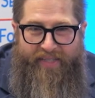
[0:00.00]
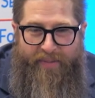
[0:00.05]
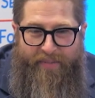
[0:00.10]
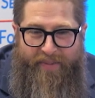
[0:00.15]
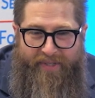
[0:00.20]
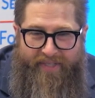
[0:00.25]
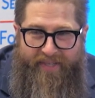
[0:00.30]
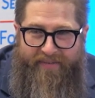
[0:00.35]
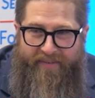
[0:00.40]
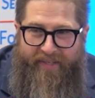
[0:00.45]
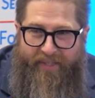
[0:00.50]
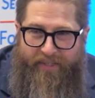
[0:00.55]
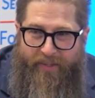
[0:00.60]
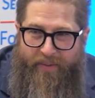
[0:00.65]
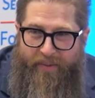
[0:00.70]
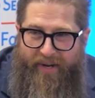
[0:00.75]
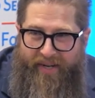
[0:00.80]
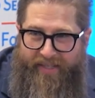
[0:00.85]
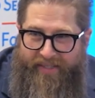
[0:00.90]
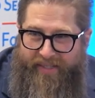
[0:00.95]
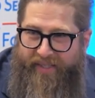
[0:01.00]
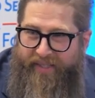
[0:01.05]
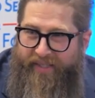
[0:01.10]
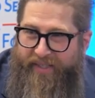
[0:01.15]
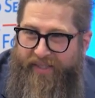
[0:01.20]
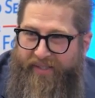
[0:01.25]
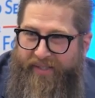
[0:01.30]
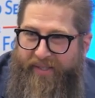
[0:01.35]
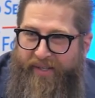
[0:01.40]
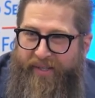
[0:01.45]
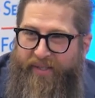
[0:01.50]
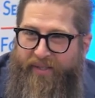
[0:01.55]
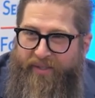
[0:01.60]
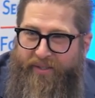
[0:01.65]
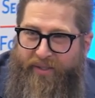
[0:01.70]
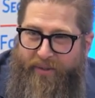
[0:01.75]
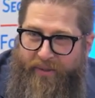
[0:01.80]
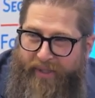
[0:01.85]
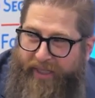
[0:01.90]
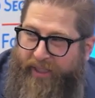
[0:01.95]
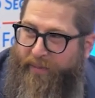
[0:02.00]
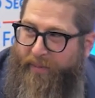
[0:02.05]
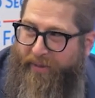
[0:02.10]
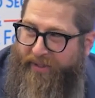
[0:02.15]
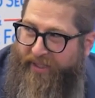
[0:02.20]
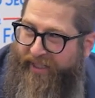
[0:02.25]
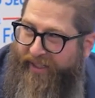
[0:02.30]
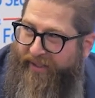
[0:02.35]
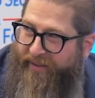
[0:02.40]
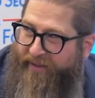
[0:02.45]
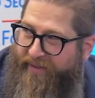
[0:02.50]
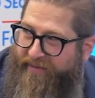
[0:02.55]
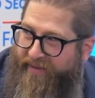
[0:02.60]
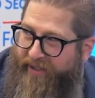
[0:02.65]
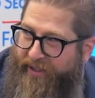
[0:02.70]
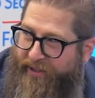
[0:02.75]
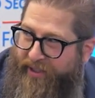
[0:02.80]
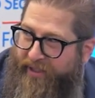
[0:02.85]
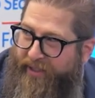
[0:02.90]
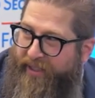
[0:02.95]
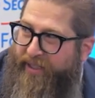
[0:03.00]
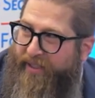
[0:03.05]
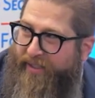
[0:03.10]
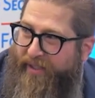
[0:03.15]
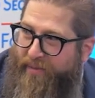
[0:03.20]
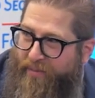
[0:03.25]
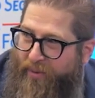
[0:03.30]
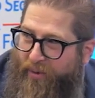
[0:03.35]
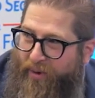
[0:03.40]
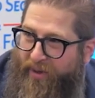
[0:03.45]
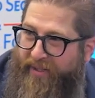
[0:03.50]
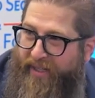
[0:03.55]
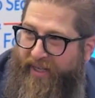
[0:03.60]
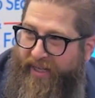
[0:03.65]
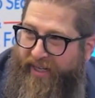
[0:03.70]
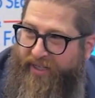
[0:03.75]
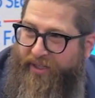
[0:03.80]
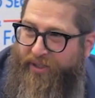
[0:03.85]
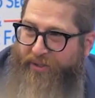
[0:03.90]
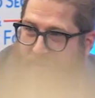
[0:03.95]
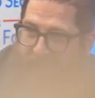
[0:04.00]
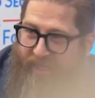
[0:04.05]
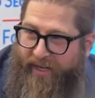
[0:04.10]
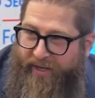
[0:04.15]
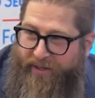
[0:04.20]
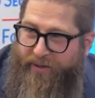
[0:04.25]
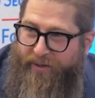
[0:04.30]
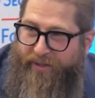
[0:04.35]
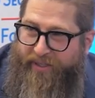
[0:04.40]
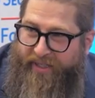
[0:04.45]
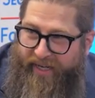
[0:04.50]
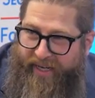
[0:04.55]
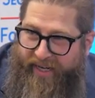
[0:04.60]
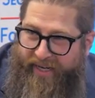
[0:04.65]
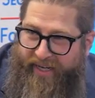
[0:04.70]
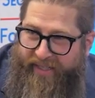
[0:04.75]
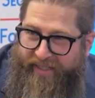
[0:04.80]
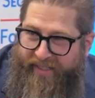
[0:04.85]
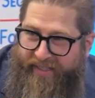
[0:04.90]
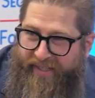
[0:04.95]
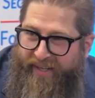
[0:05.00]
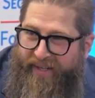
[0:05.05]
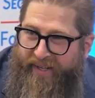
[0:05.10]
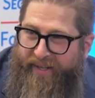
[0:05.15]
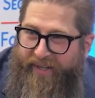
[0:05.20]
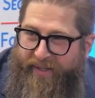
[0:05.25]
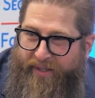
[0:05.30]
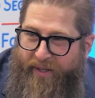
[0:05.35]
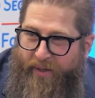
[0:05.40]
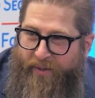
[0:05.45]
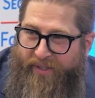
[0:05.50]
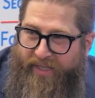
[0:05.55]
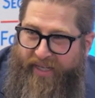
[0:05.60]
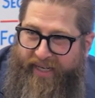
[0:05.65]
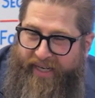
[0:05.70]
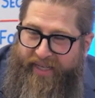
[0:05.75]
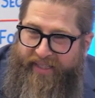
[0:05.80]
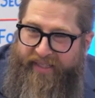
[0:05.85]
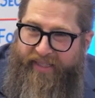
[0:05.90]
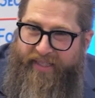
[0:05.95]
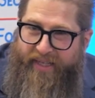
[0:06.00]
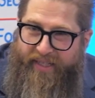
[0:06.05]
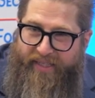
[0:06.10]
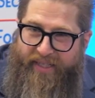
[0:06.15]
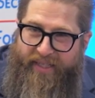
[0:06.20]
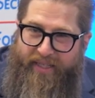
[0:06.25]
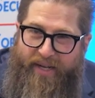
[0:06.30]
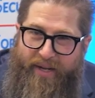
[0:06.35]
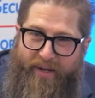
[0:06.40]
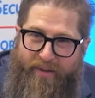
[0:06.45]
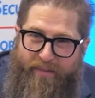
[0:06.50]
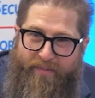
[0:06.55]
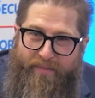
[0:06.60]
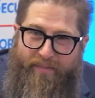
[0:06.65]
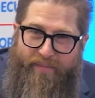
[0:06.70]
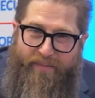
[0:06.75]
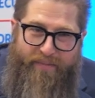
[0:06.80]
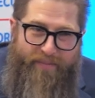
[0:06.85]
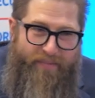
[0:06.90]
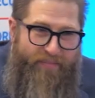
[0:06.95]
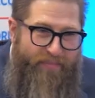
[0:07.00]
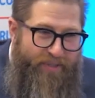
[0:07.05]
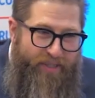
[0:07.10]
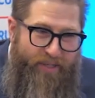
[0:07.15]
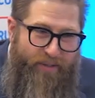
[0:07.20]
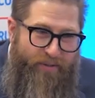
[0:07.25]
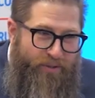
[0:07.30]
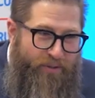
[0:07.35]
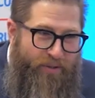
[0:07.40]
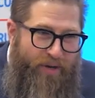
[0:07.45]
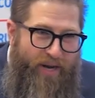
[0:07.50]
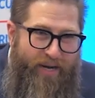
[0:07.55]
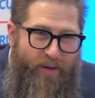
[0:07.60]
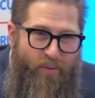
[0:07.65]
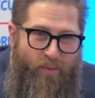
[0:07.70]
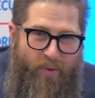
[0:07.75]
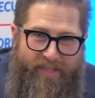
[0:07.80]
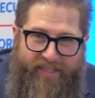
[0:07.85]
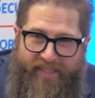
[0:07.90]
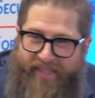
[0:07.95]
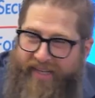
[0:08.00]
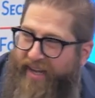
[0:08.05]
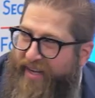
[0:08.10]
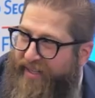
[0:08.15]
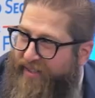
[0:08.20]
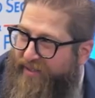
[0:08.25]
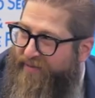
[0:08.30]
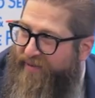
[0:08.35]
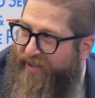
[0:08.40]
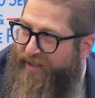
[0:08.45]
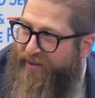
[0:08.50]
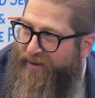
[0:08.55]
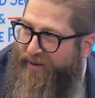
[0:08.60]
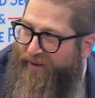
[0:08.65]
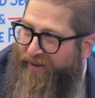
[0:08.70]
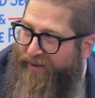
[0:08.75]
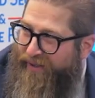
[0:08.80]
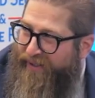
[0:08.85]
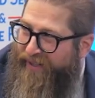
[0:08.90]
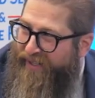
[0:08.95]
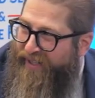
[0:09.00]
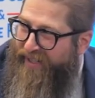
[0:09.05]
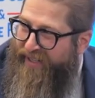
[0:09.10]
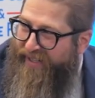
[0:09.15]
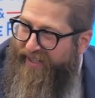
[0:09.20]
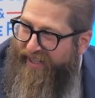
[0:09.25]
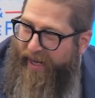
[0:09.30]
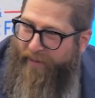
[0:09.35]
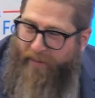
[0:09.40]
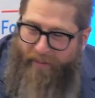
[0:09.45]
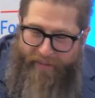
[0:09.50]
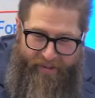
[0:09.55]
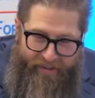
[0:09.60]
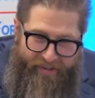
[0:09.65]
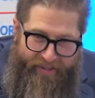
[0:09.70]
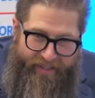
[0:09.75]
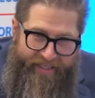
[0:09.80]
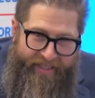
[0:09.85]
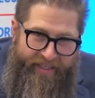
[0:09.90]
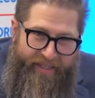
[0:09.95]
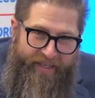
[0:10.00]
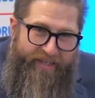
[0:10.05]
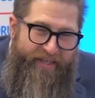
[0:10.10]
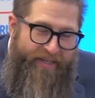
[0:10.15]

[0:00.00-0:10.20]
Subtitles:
specific nuances to each particular division. And it's important that industry understands those needs and doesn't come, you know, try a one-size-fit-all capability.